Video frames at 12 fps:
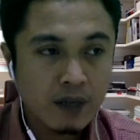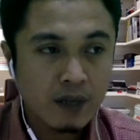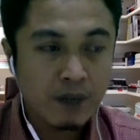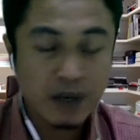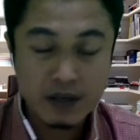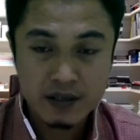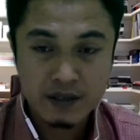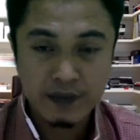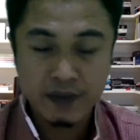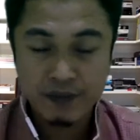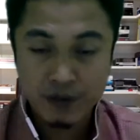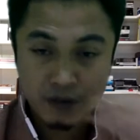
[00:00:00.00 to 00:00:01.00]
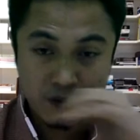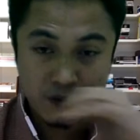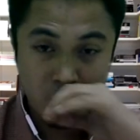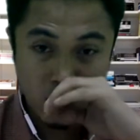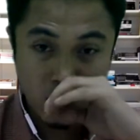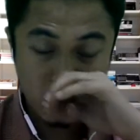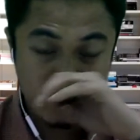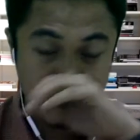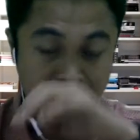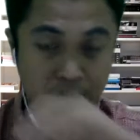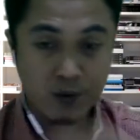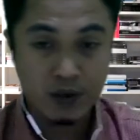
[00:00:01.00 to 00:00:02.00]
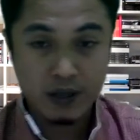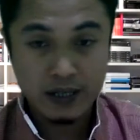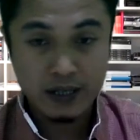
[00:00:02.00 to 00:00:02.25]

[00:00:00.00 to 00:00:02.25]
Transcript: participant from all over the world.